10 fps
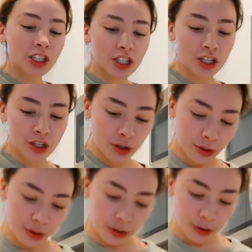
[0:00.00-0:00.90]

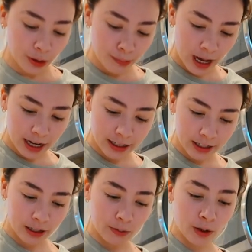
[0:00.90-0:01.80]
tune you back
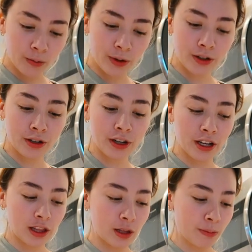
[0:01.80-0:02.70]
in when we're We're gonna
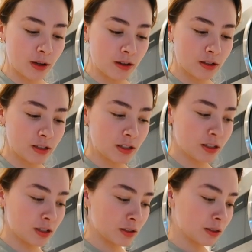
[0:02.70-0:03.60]
tune you back in
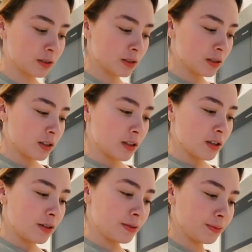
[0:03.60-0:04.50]
after we tune
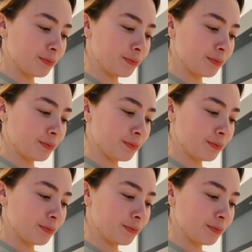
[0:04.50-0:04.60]
out.